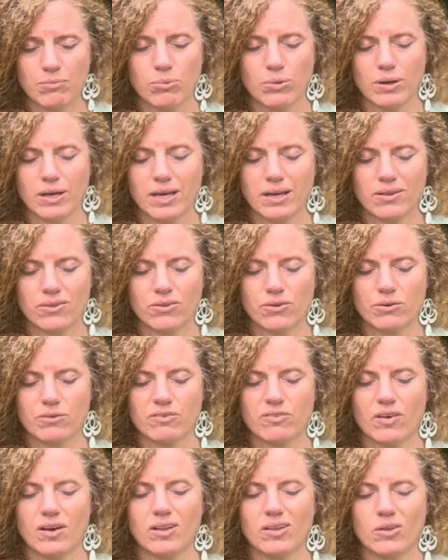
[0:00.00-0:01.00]
breath. You're
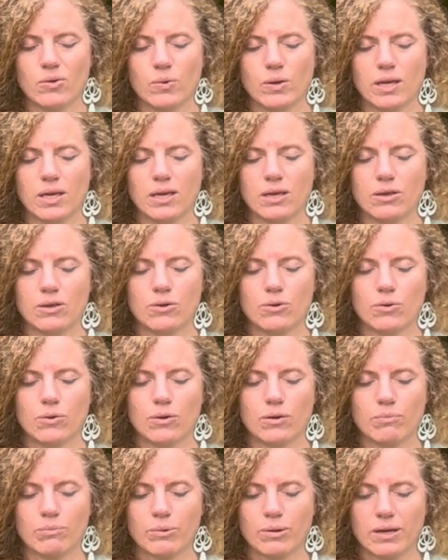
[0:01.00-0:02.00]
following
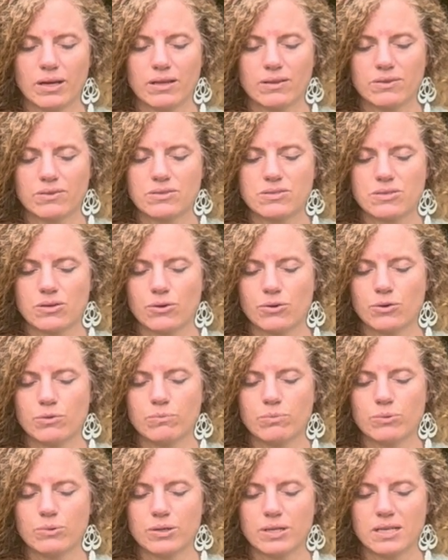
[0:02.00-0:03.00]
your breath. So you
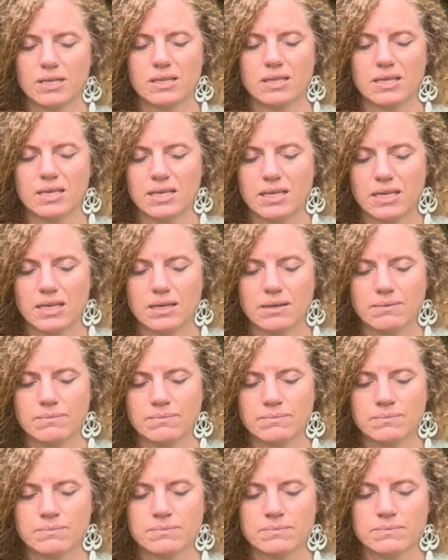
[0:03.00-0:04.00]
breathe in.
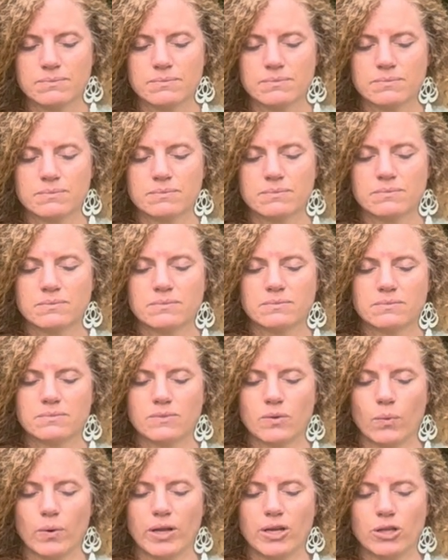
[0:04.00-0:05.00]

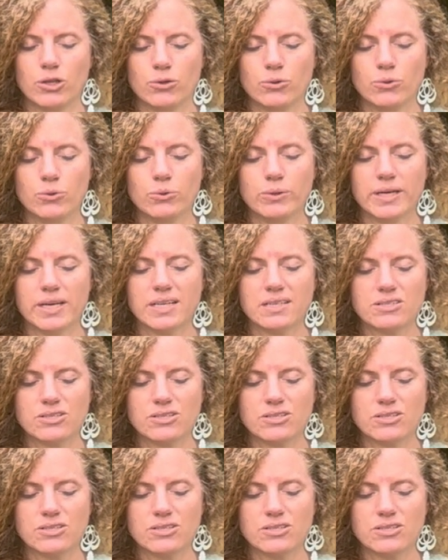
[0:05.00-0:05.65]
When you get